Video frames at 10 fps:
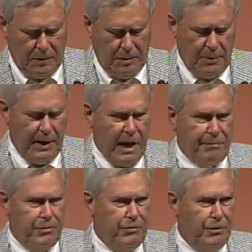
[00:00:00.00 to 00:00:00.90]
on
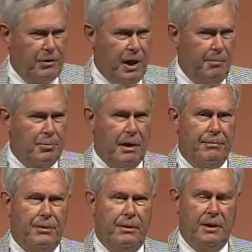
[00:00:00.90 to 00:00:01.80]
behalf of your
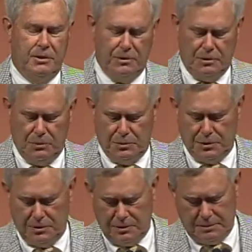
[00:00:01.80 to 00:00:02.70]
nonprofit
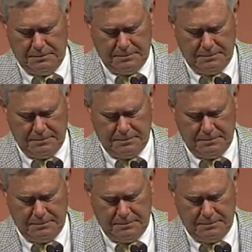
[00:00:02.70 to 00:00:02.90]
institutions.